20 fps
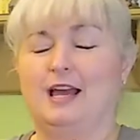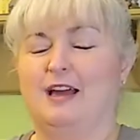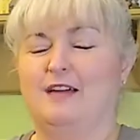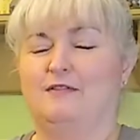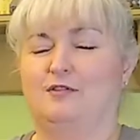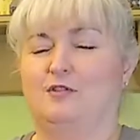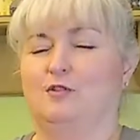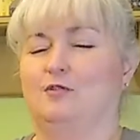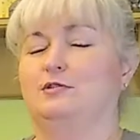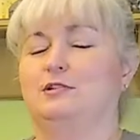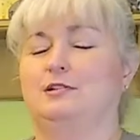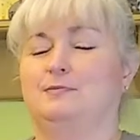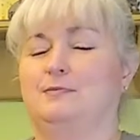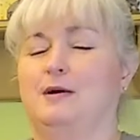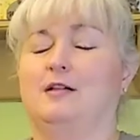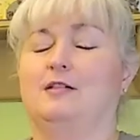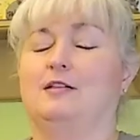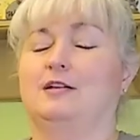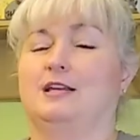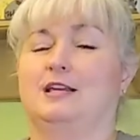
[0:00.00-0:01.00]
have no
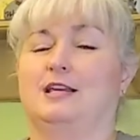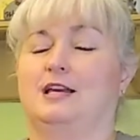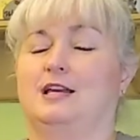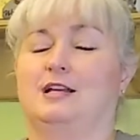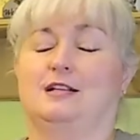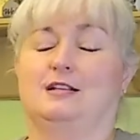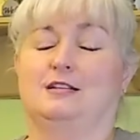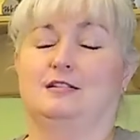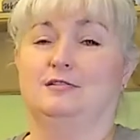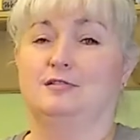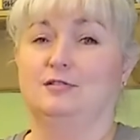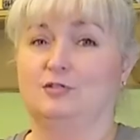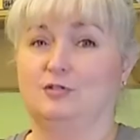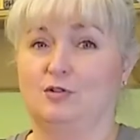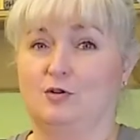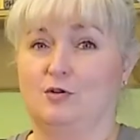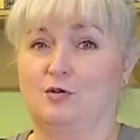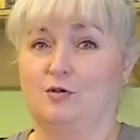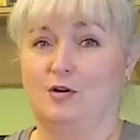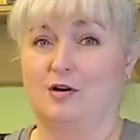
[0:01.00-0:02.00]
smell again.
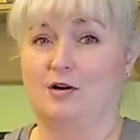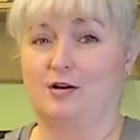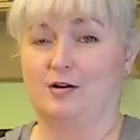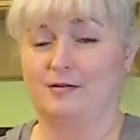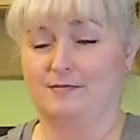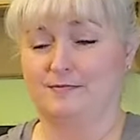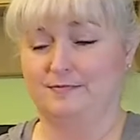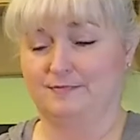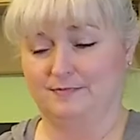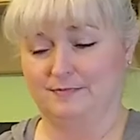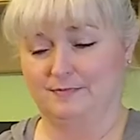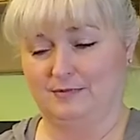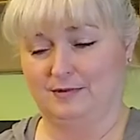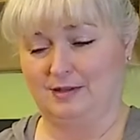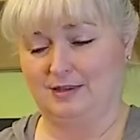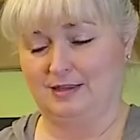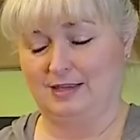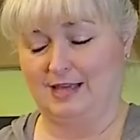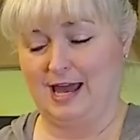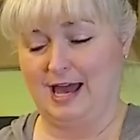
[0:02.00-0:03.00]
So
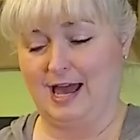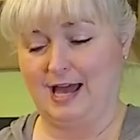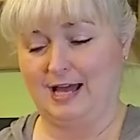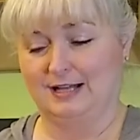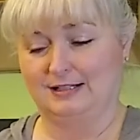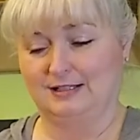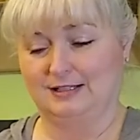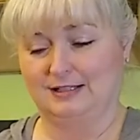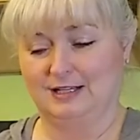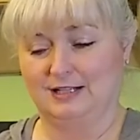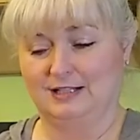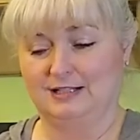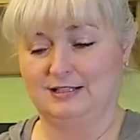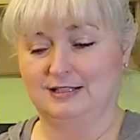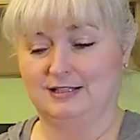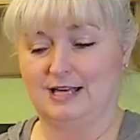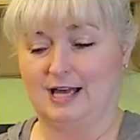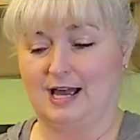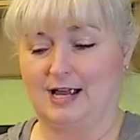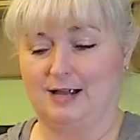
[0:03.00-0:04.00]
that
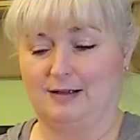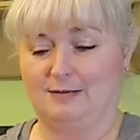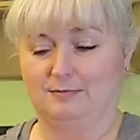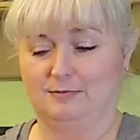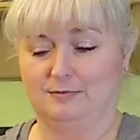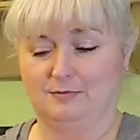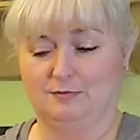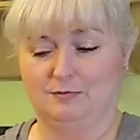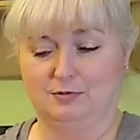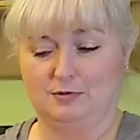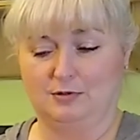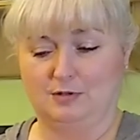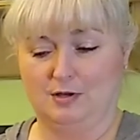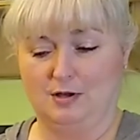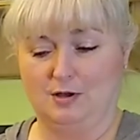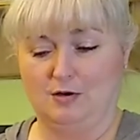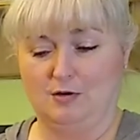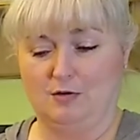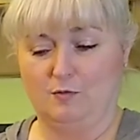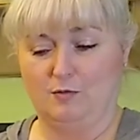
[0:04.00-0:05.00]
enzyme
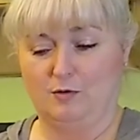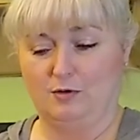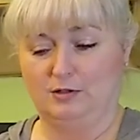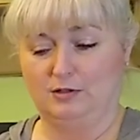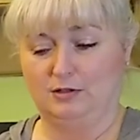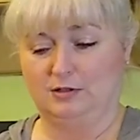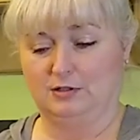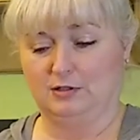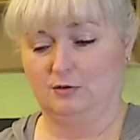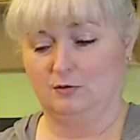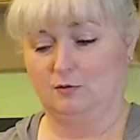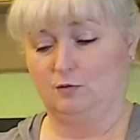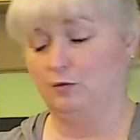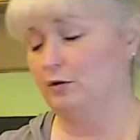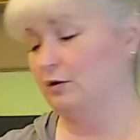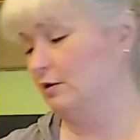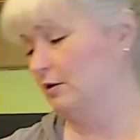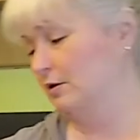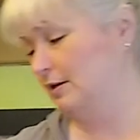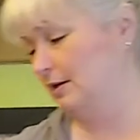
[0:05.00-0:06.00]
went to
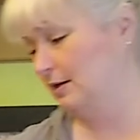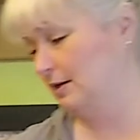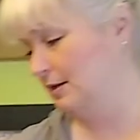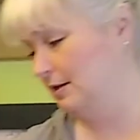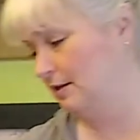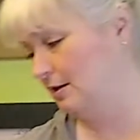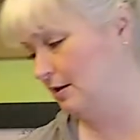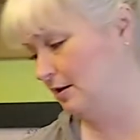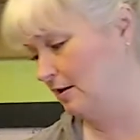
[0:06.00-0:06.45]
work in